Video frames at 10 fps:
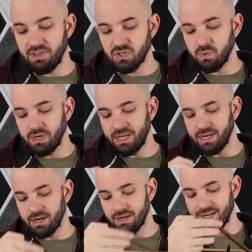this one
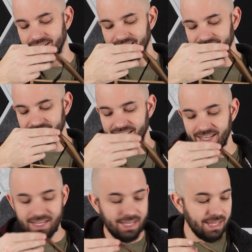here,
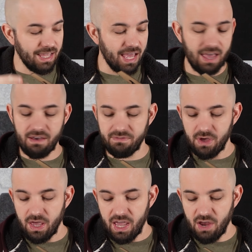they have
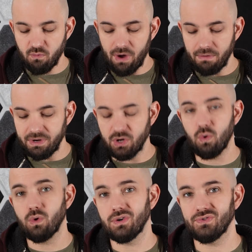a rounded
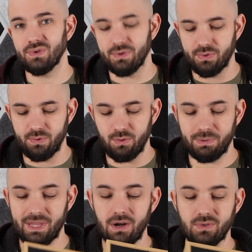corner drilled through,
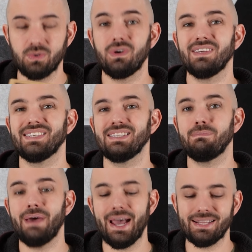but that also causes the
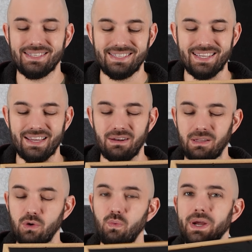back to stick out a
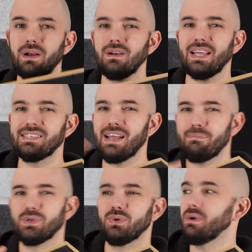little weird. It's
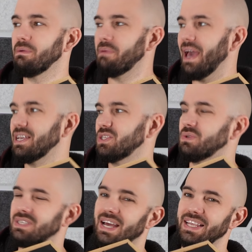not protruding past, so
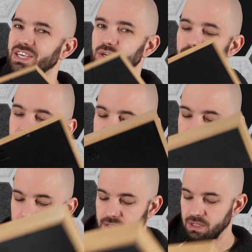it's not a huge
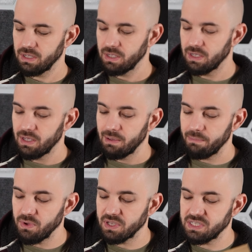deal,
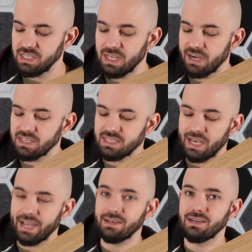but you can see down
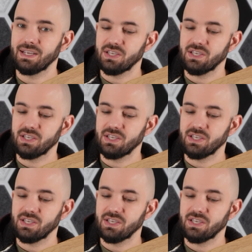inside,